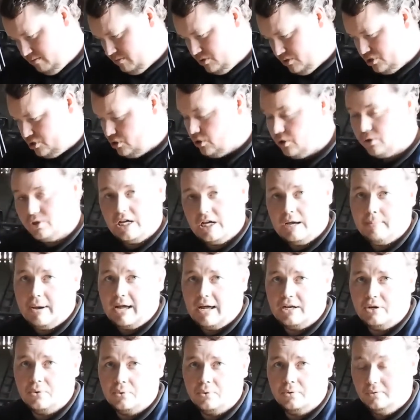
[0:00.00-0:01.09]
just go to your
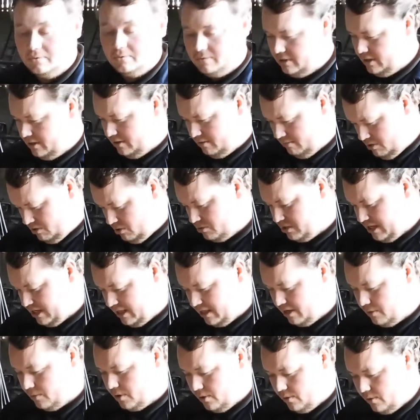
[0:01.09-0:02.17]
manual and they'll
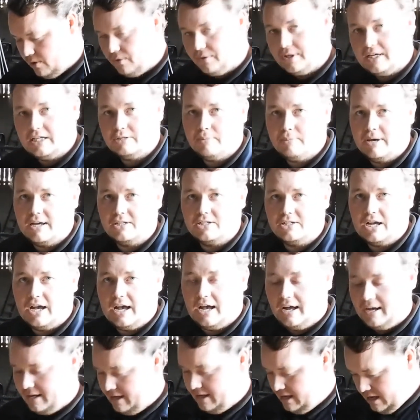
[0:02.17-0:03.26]
tell you where all these bits are.